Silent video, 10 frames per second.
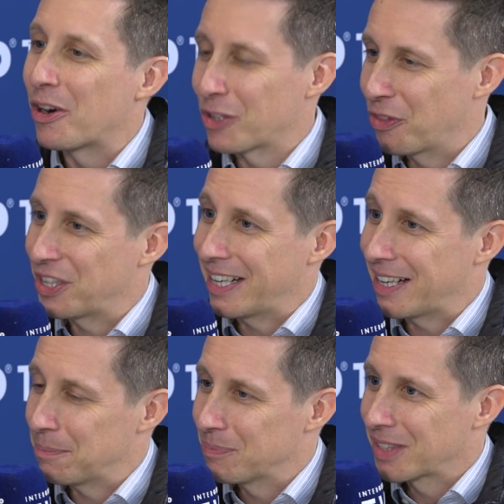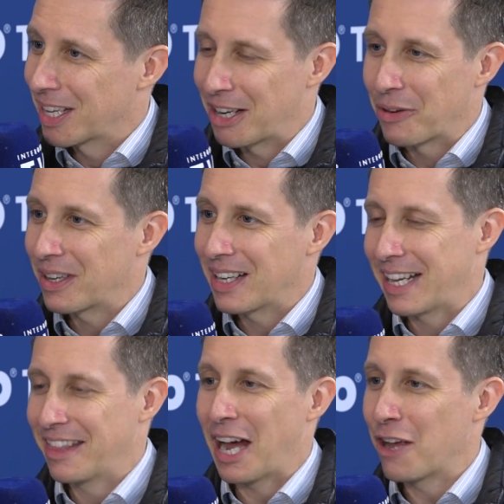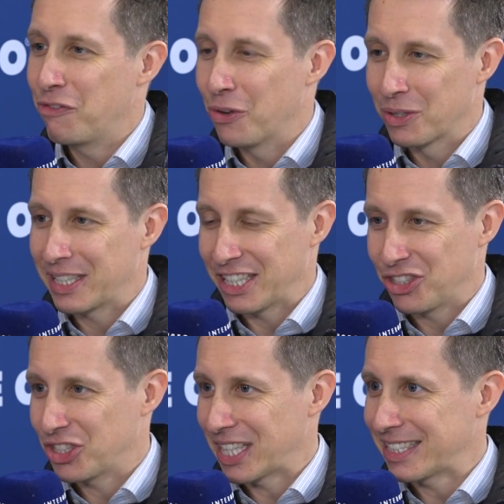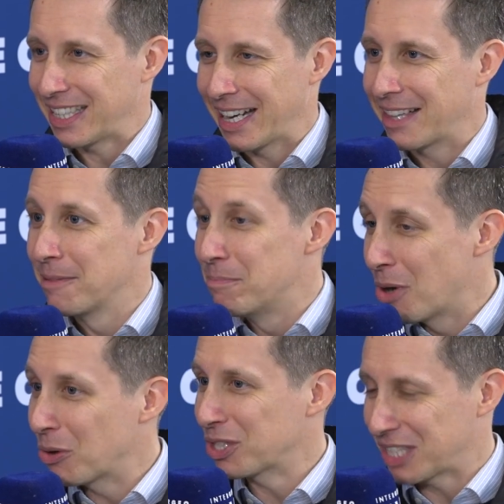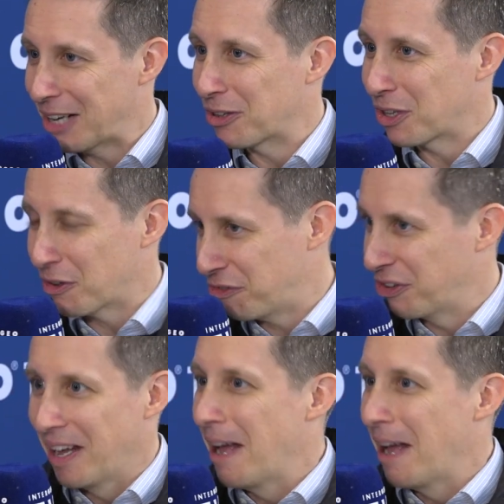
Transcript: out of the data. Like the iPhone gets just like the most out of